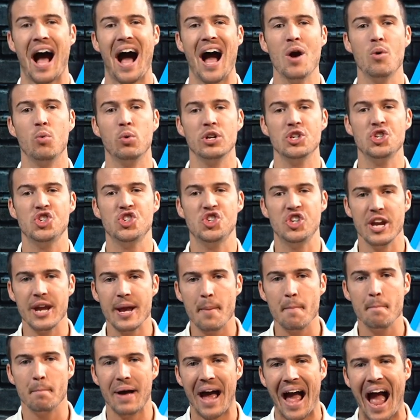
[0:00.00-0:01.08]
I would
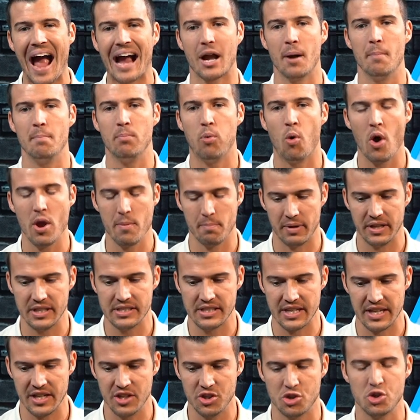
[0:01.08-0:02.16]
jam pack appointments
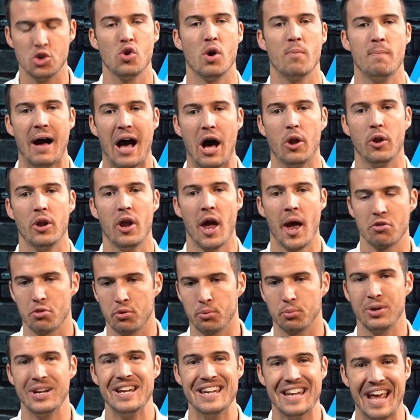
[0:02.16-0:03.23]
into about
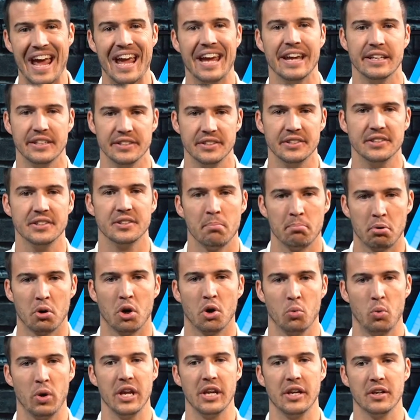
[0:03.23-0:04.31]
3 days per
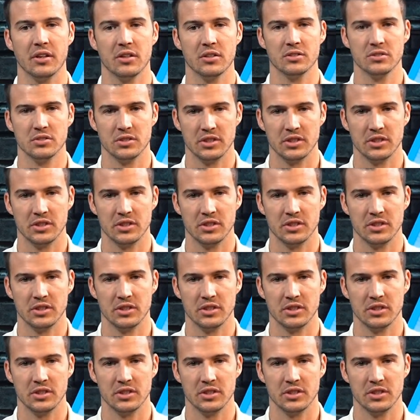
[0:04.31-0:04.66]
week